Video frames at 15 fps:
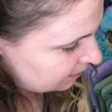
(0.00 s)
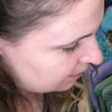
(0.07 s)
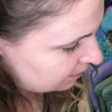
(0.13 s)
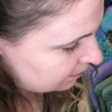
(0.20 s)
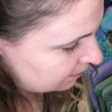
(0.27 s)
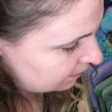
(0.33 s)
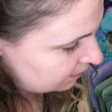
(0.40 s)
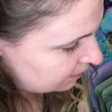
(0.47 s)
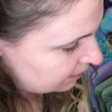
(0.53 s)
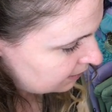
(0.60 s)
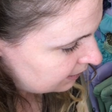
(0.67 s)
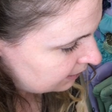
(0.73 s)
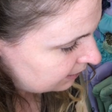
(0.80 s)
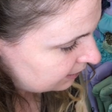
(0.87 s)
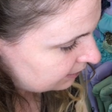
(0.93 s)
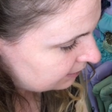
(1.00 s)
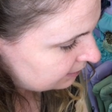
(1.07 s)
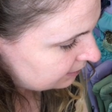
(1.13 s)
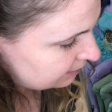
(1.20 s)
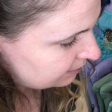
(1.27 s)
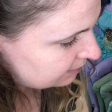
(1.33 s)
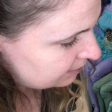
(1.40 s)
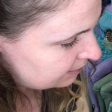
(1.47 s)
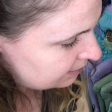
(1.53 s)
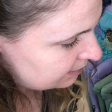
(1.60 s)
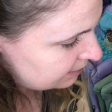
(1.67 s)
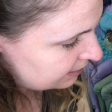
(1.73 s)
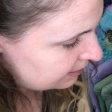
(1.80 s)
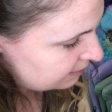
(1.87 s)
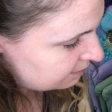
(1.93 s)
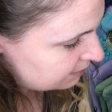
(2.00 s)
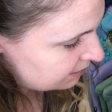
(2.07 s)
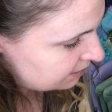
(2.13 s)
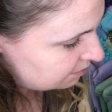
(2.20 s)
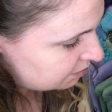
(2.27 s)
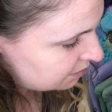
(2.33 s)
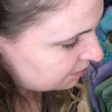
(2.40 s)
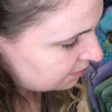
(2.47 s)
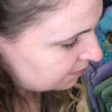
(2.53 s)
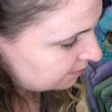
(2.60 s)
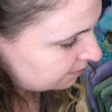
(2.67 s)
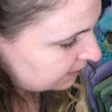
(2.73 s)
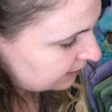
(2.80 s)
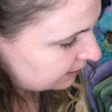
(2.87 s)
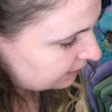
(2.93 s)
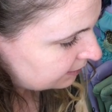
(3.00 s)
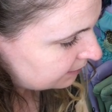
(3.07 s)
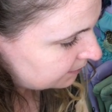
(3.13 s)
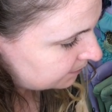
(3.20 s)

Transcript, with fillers: and for that. Yeah, it wants to pull the wig.